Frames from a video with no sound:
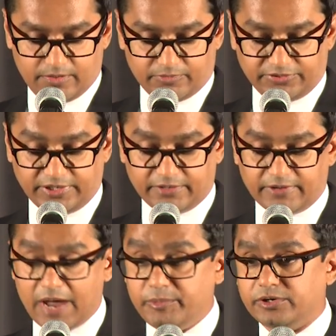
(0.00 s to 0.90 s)
We see a
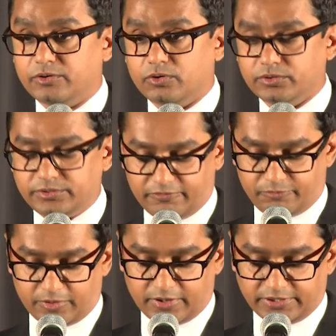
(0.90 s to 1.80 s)
rapid growth
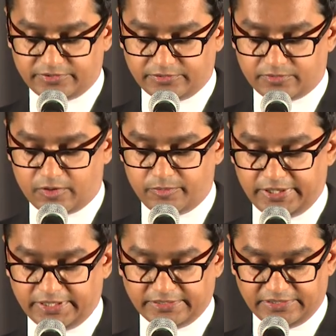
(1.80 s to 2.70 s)
of products
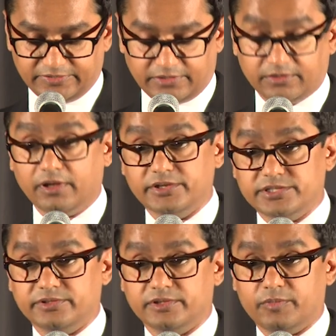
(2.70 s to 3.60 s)
incorporating these
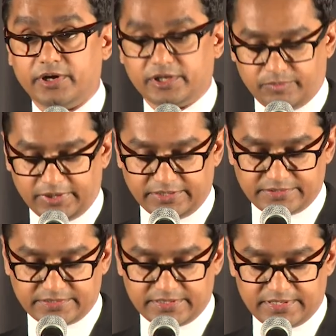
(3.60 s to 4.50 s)
technologies in the
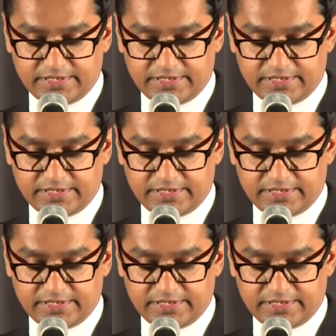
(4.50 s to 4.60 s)
marketplace,